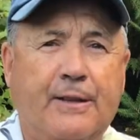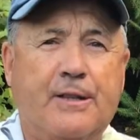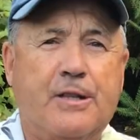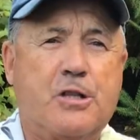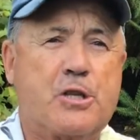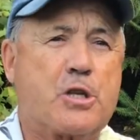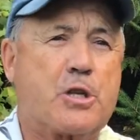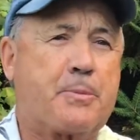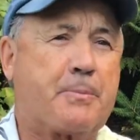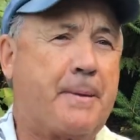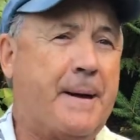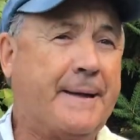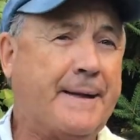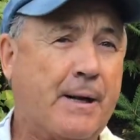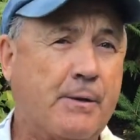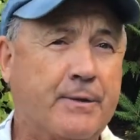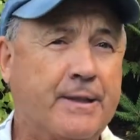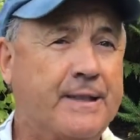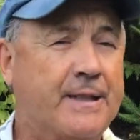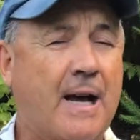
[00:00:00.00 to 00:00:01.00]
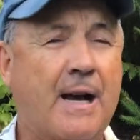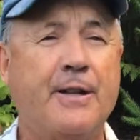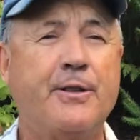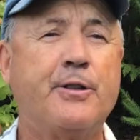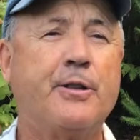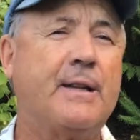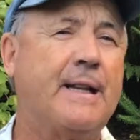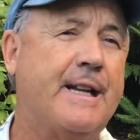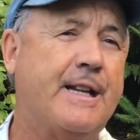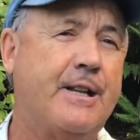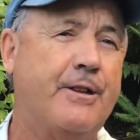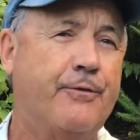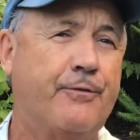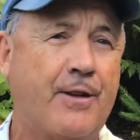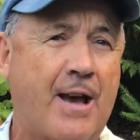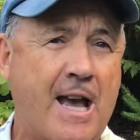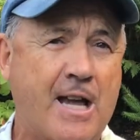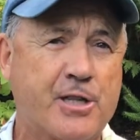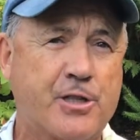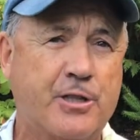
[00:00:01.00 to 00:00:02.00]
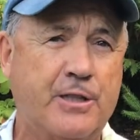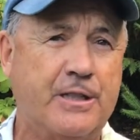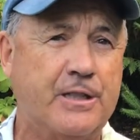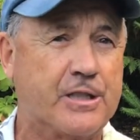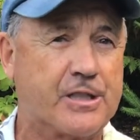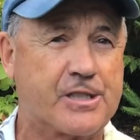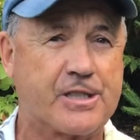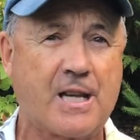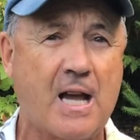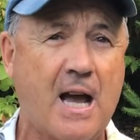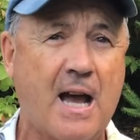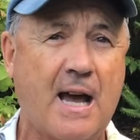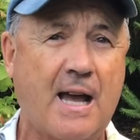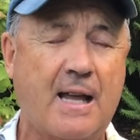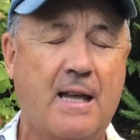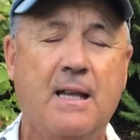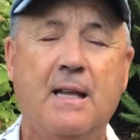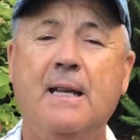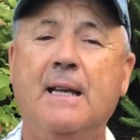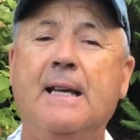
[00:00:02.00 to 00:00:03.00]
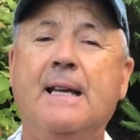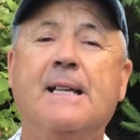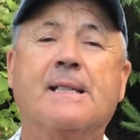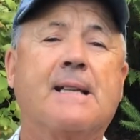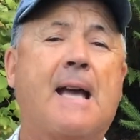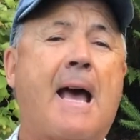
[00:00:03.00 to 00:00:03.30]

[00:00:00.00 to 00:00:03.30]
then spread out in undulating fashion in the sky is